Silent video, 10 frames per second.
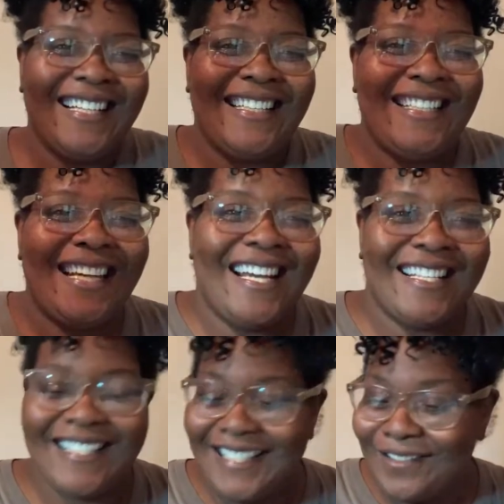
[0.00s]

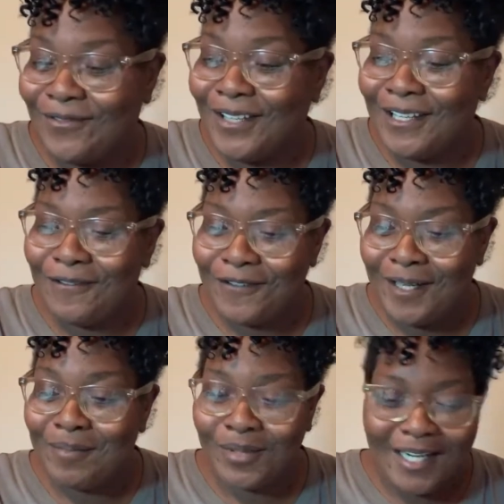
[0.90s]
yes, it's a really
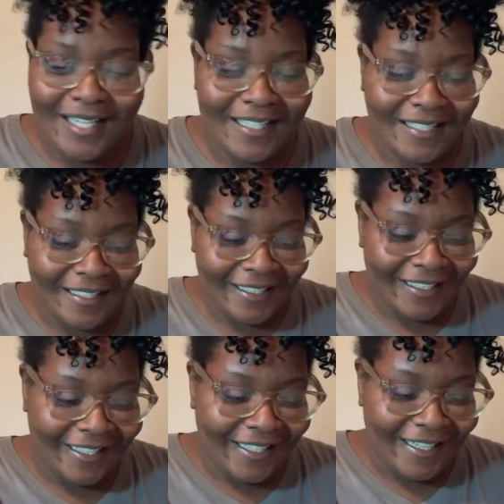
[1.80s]
fun print.
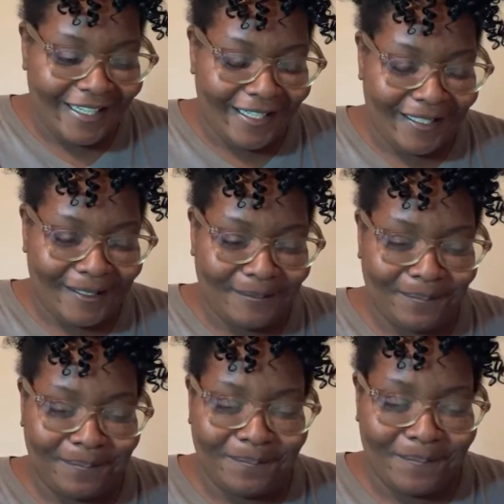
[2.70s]

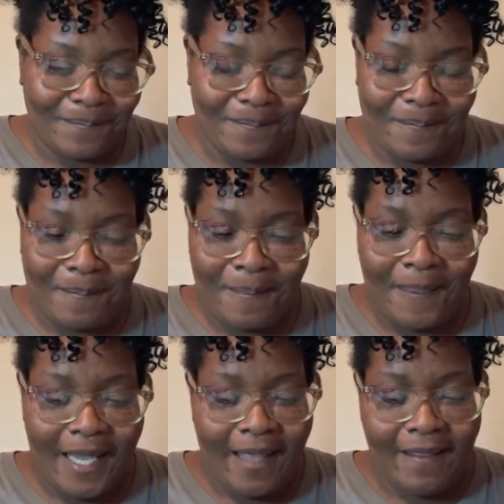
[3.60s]
Um,
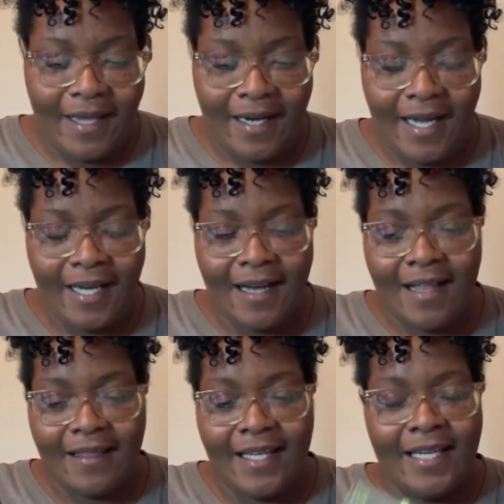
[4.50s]
and then I
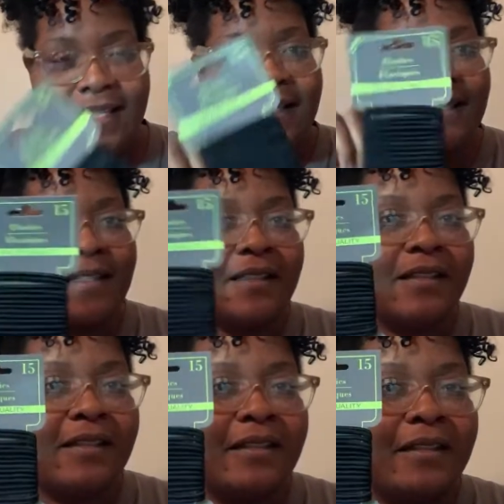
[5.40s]
got these.
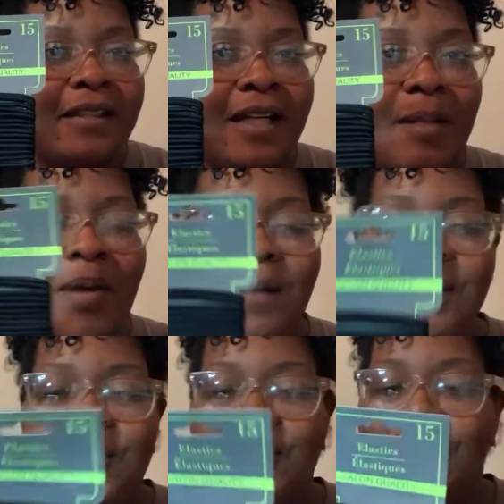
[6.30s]
I
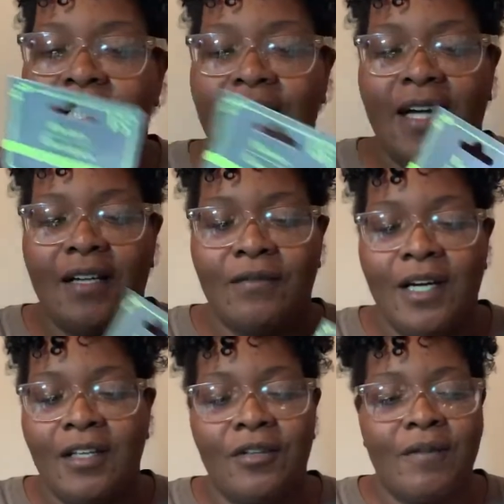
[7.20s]
probably should have just gotten
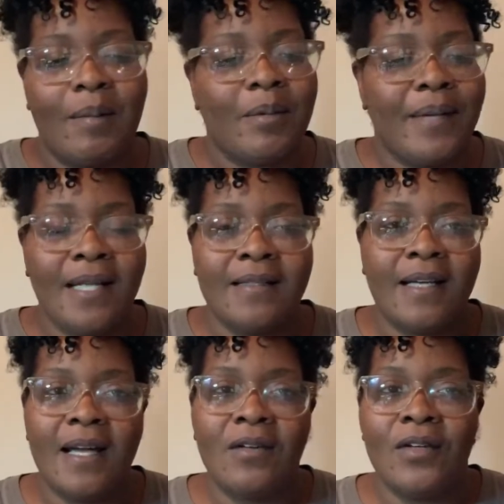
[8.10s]
regular rubber bands
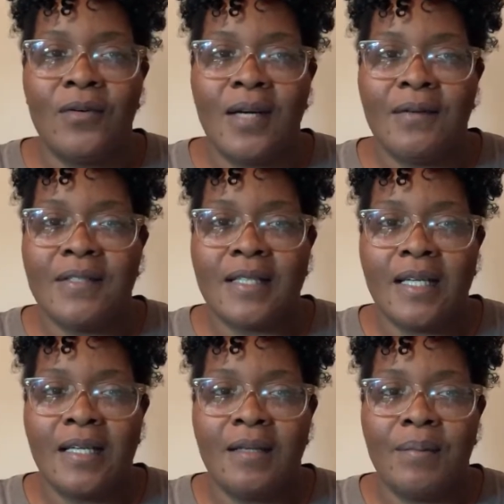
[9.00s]
and I don't know what I was
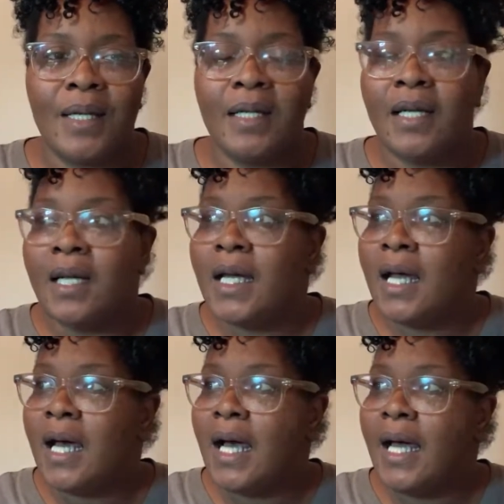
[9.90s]
thinking, but
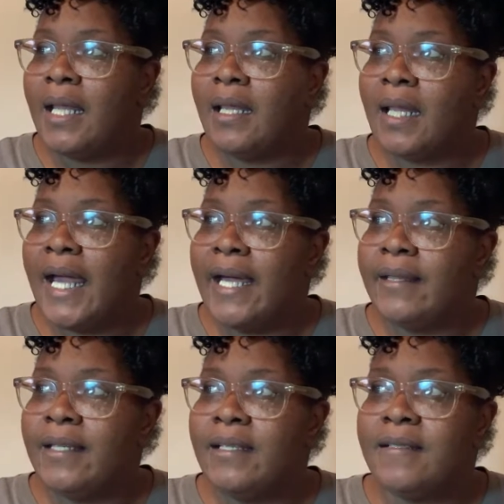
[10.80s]
I
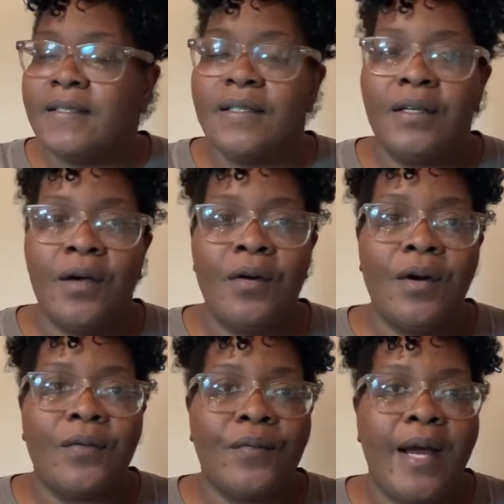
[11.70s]
like these to
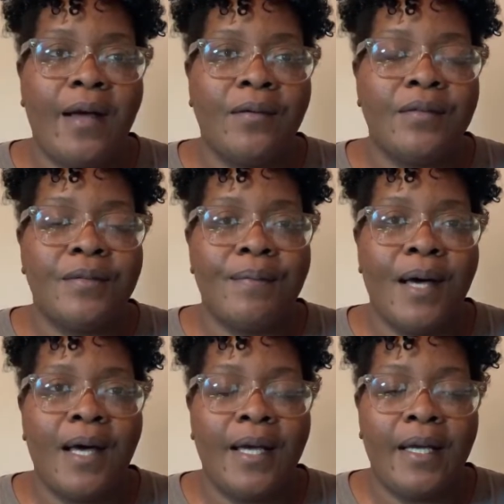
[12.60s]
go around
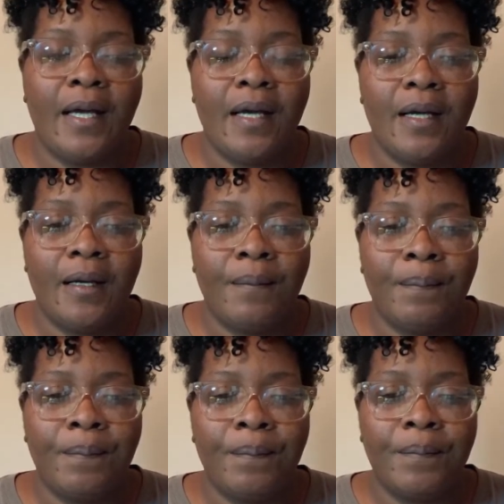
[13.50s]
my
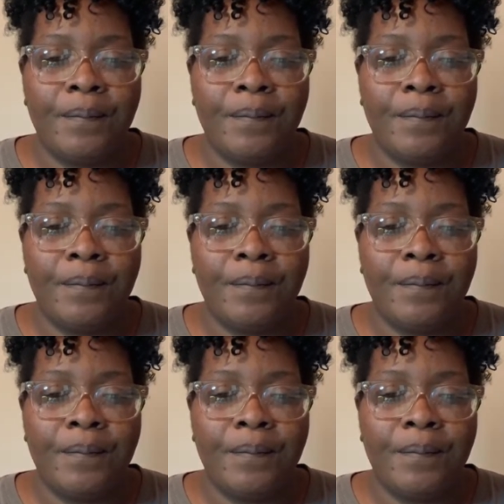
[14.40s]
um,